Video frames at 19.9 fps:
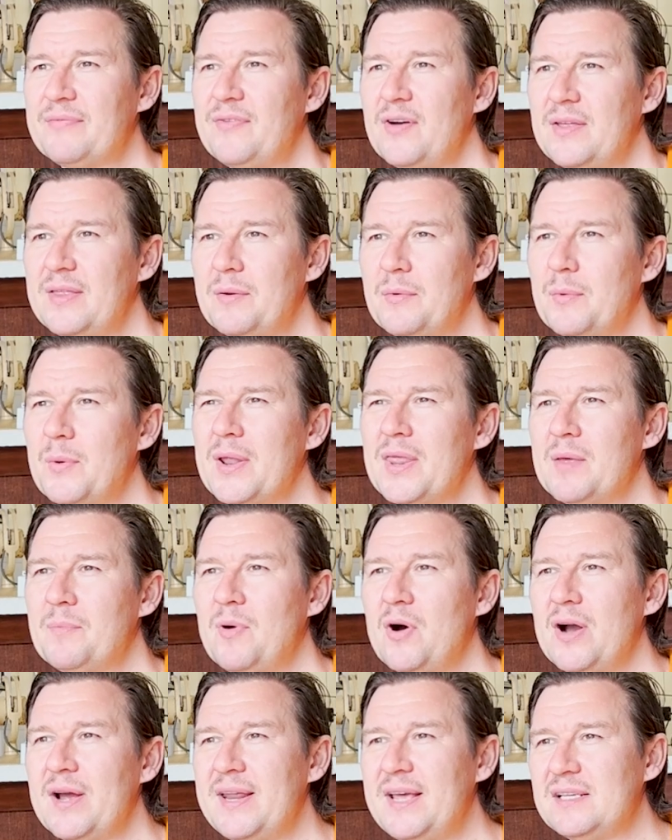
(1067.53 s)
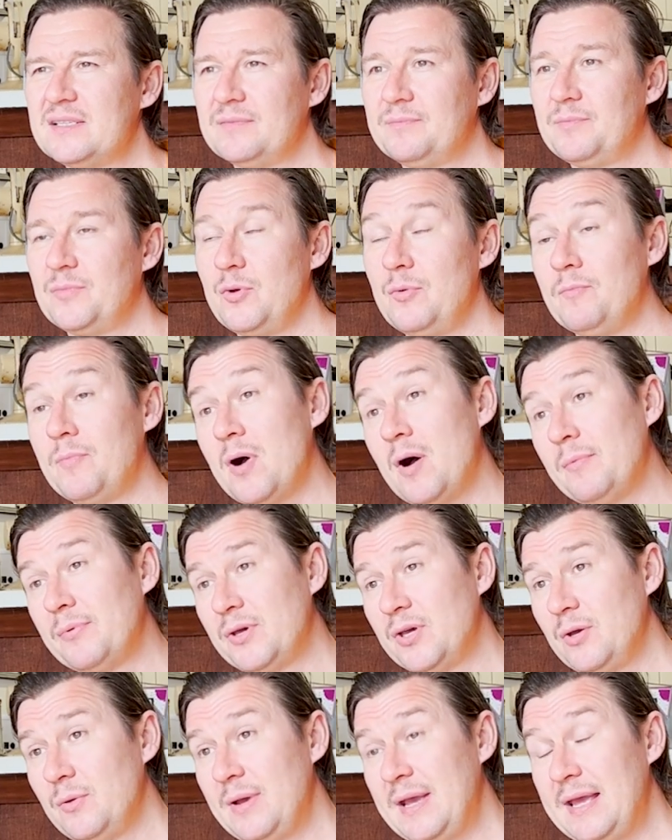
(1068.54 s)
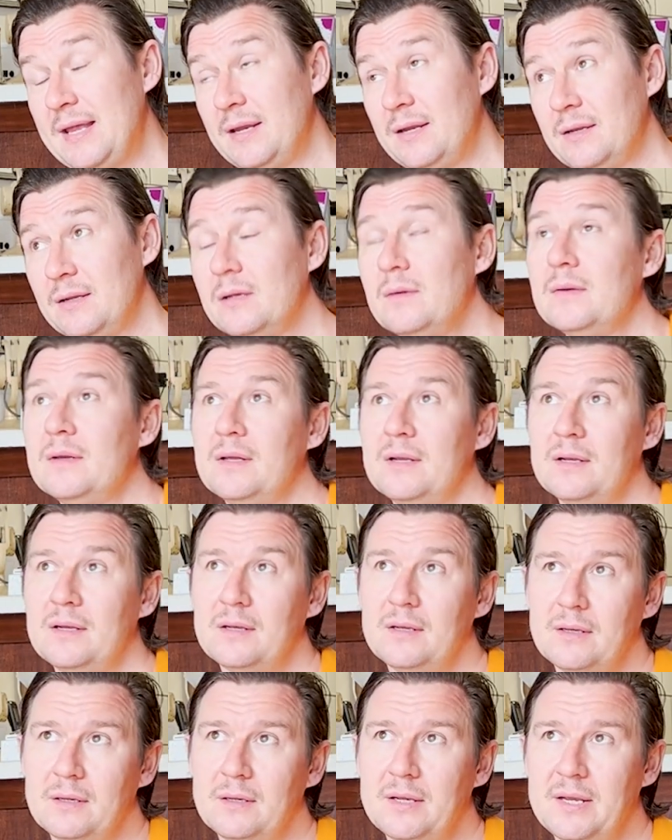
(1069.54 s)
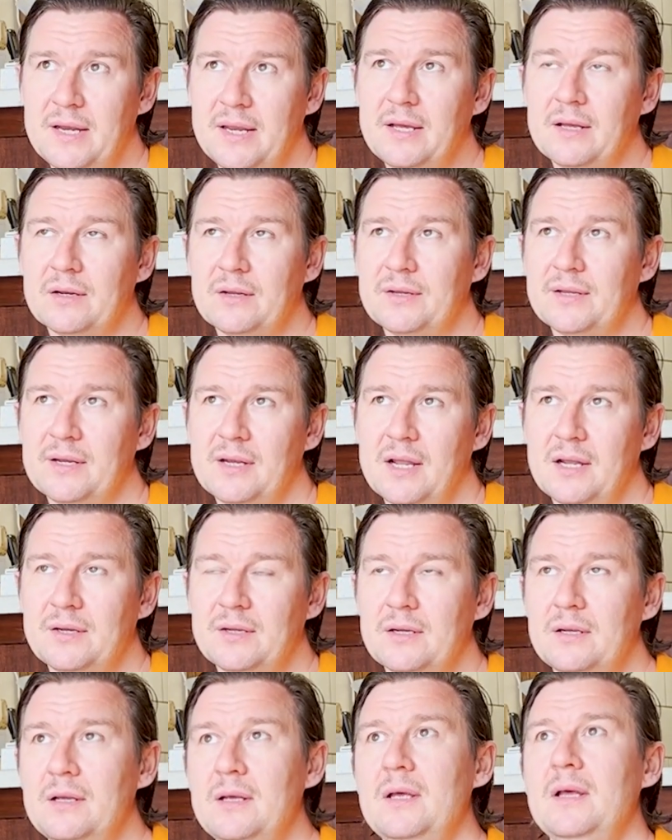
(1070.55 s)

they were one of the pioneers of doing barbecue in England and London.